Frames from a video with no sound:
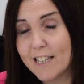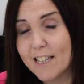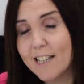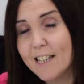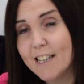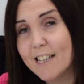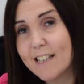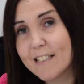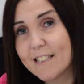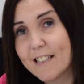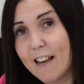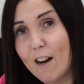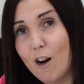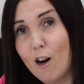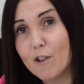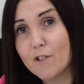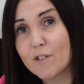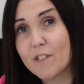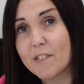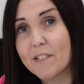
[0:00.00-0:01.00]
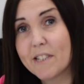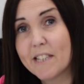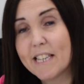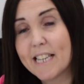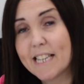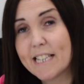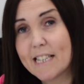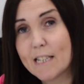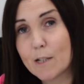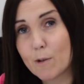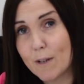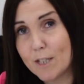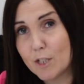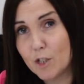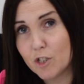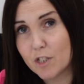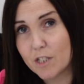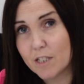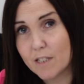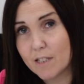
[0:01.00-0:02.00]
So that answers Denise's
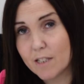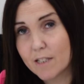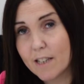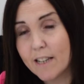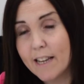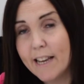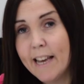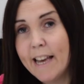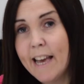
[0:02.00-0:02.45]
questions.